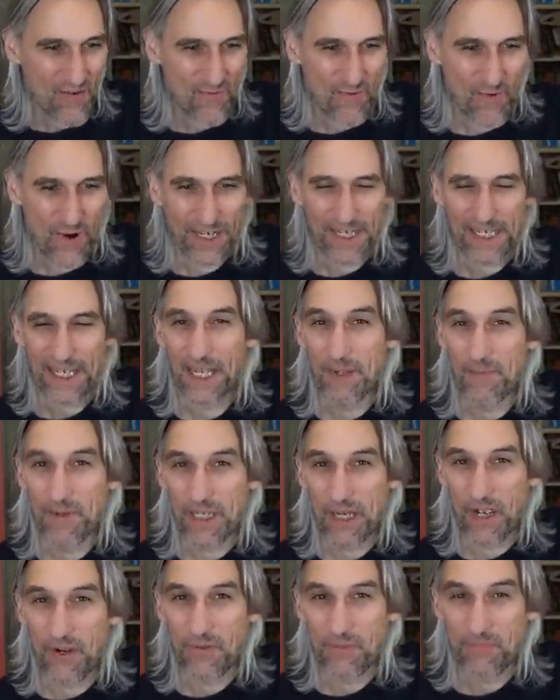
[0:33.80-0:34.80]
Right, here we
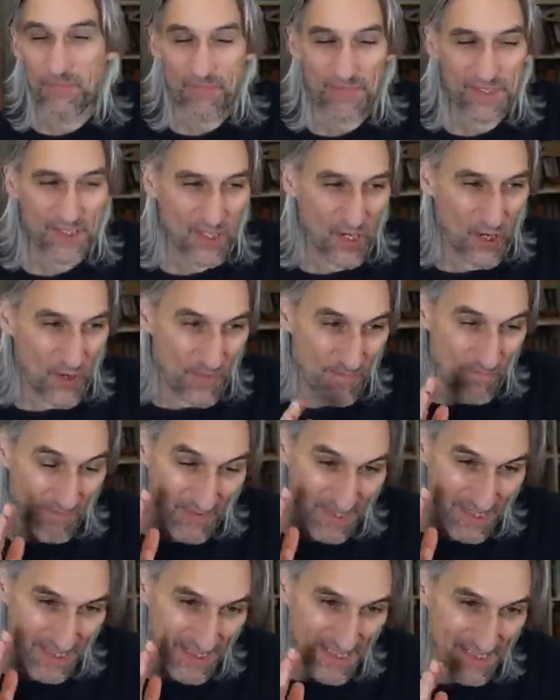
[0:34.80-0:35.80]
go. So,
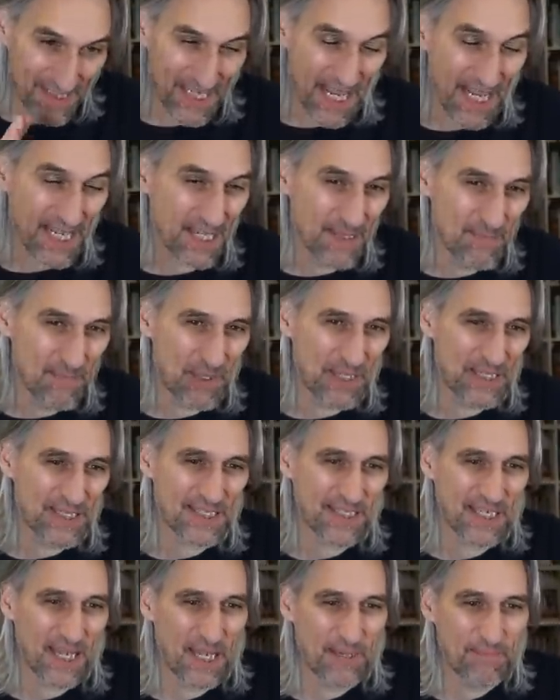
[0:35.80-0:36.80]
second
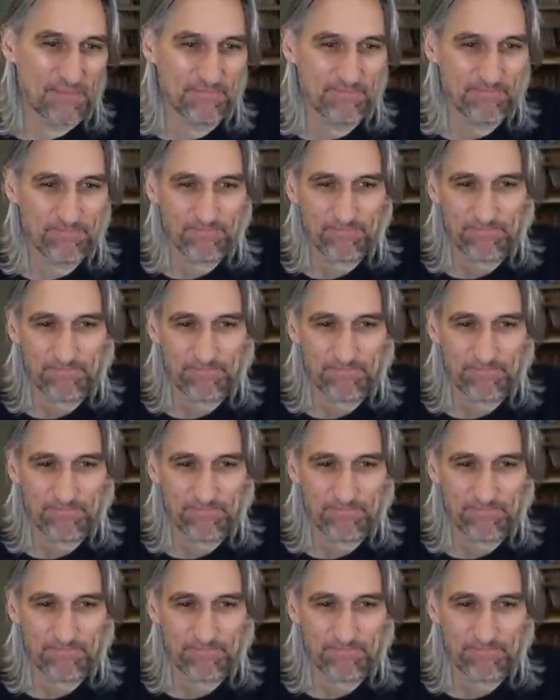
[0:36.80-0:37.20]
blitz game.